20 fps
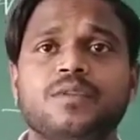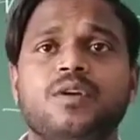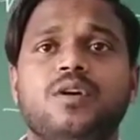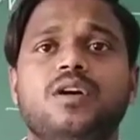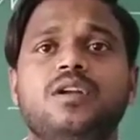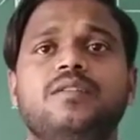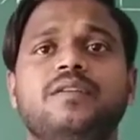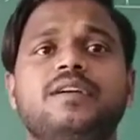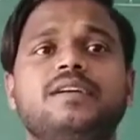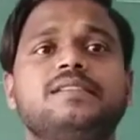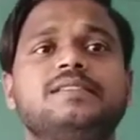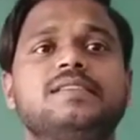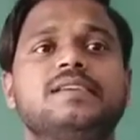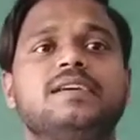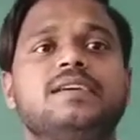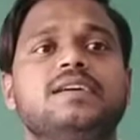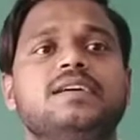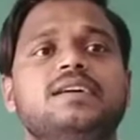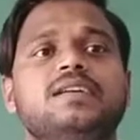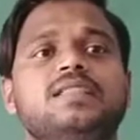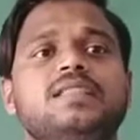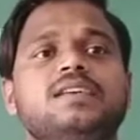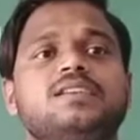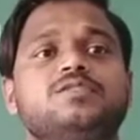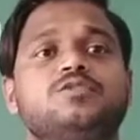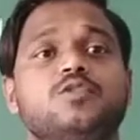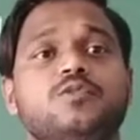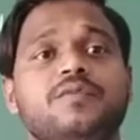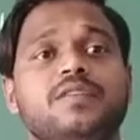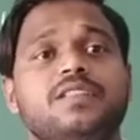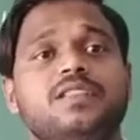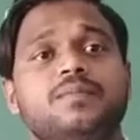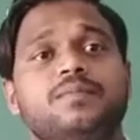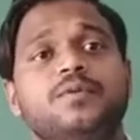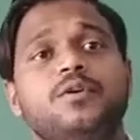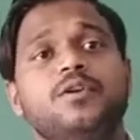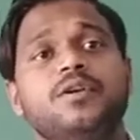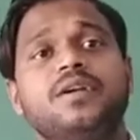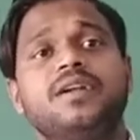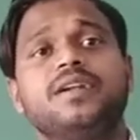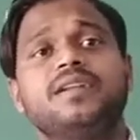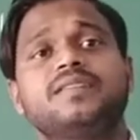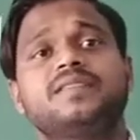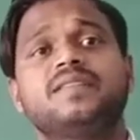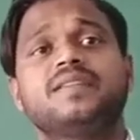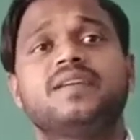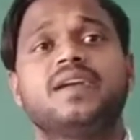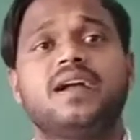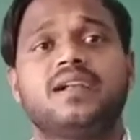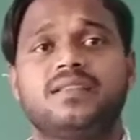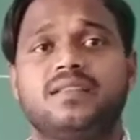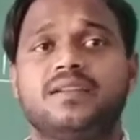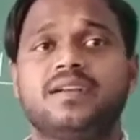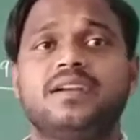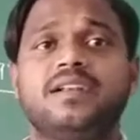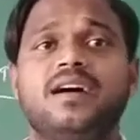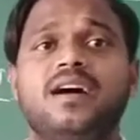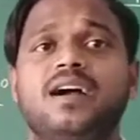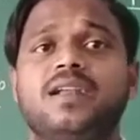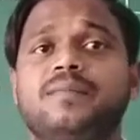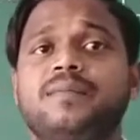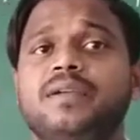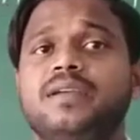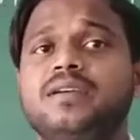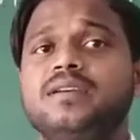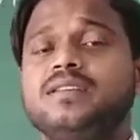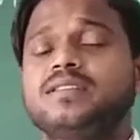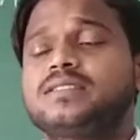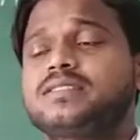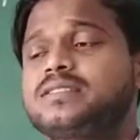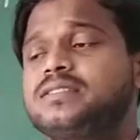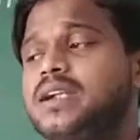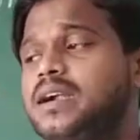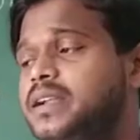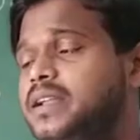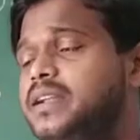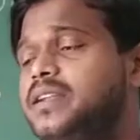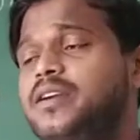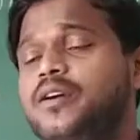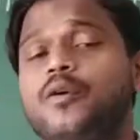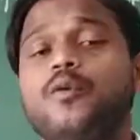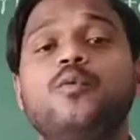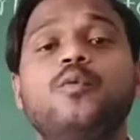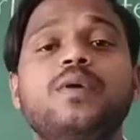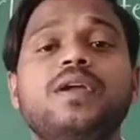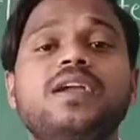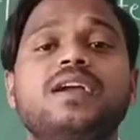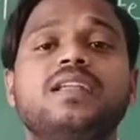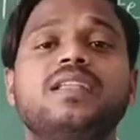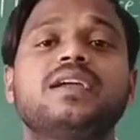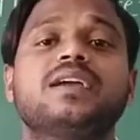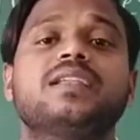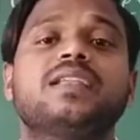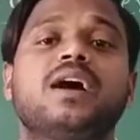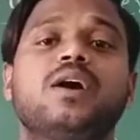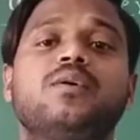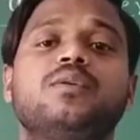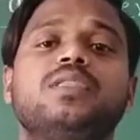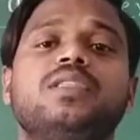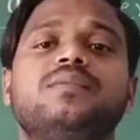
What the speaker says: or you can say the Soviet bureaucracy and the Red Army, started weakening now.